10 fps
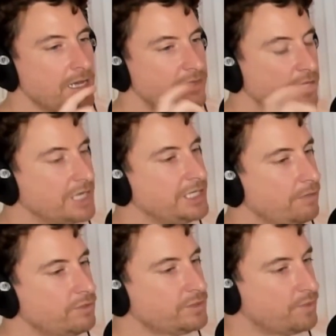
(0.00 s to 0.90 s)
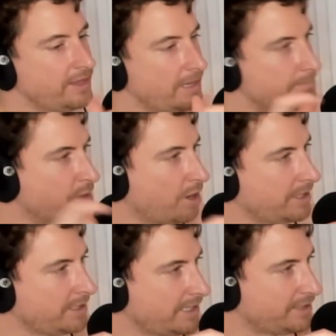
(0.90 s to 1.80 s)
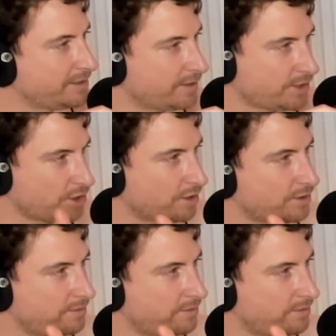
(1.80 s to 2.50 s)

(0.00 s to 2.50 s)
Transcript: The idea was when they're bombing, he's going to shock